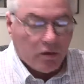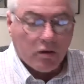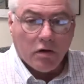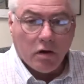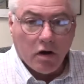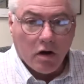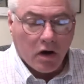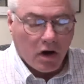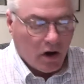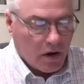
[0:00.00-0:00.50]

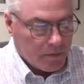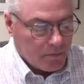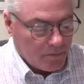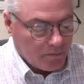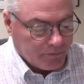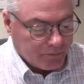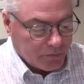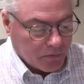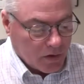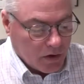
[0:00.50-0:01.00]
Law,
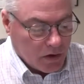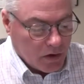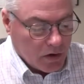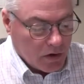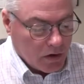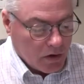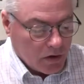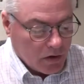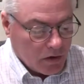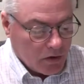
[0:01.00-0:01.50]

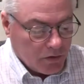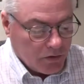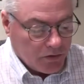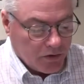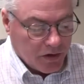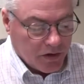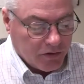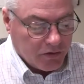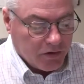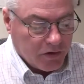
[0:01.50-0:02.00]

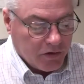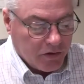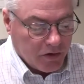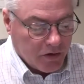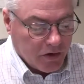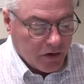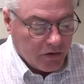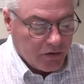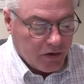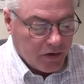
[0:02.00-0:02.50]
says the
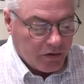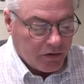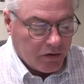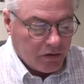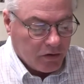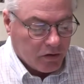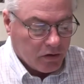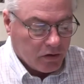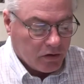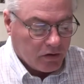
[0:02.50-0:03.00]
judge as
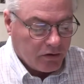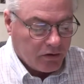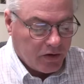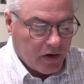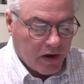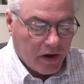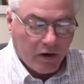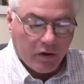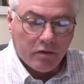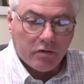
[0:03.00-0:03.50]
he looks
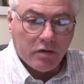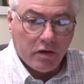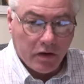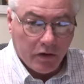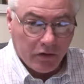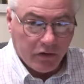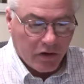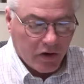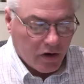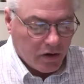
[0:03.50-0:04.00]
down
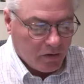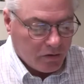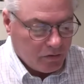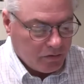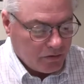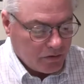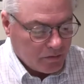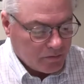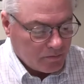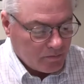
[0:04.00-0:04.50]
his
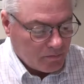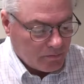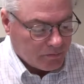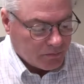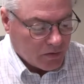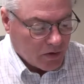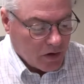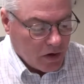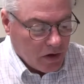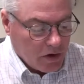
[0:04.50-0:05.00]
nose,
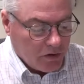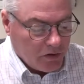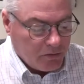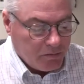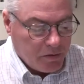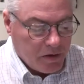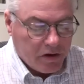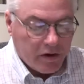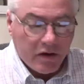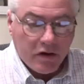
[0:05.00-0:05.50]

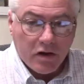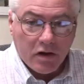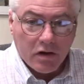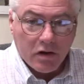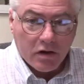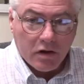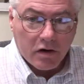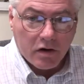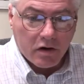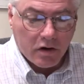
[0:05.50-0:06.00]
speaking
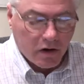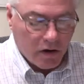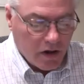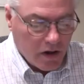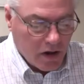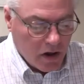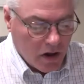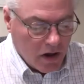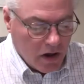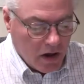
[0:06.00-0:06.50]

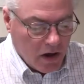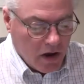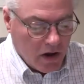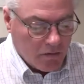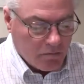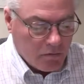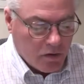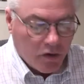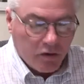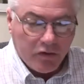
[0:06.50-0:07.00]
clearly
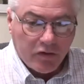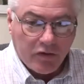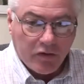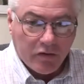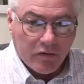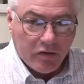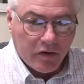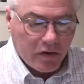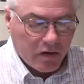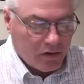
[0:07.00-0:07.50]
and most
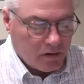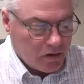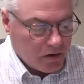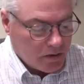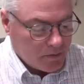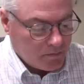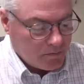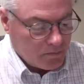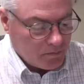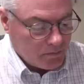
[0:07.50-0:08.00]

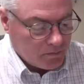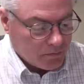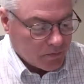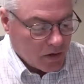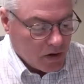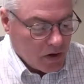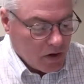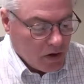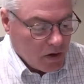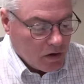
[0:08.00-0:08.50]
severely.
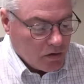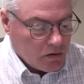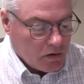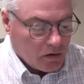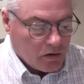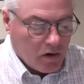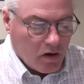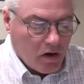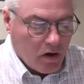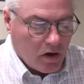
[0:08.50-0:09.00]

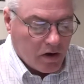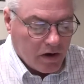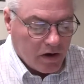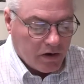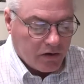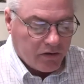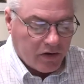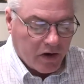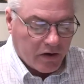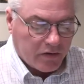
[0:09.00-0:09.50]
The law
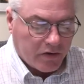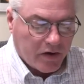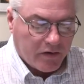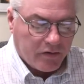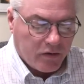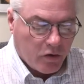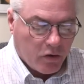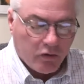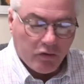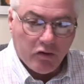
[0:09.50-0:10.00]
is as
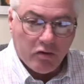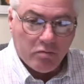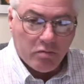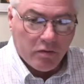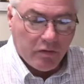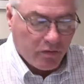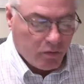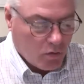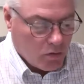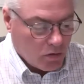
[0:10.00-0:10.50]
I've told you
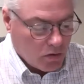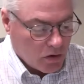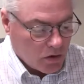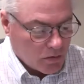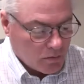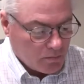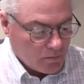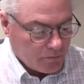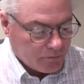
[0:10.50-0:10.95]
before.